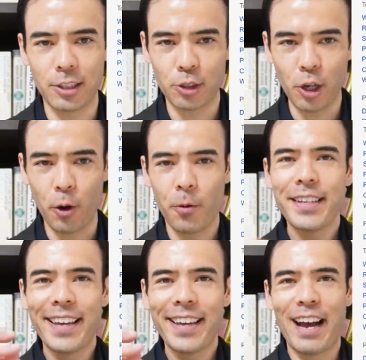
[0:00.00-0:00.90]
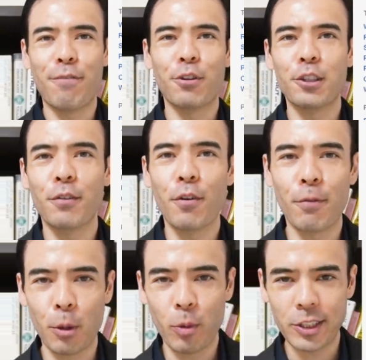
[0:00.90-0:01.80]
So, for those of you
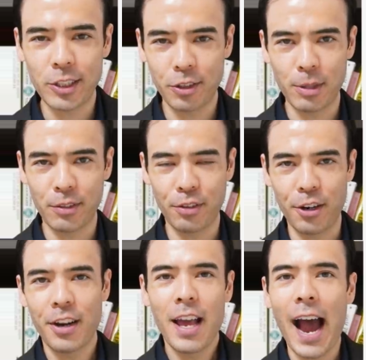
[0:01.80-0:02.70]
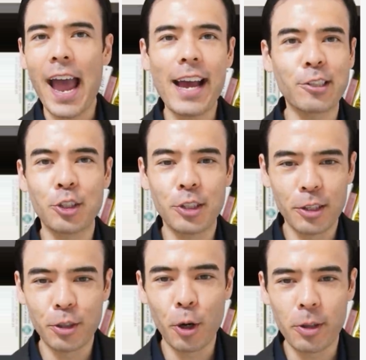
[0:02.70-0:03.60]
from the Western Hemisphere, I actually
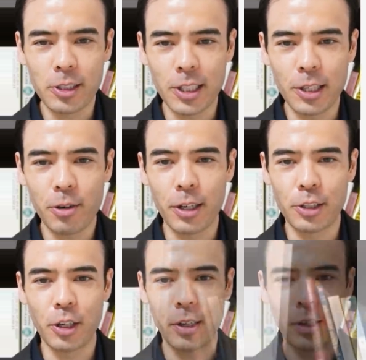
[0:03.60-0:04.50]
didn't know this either until I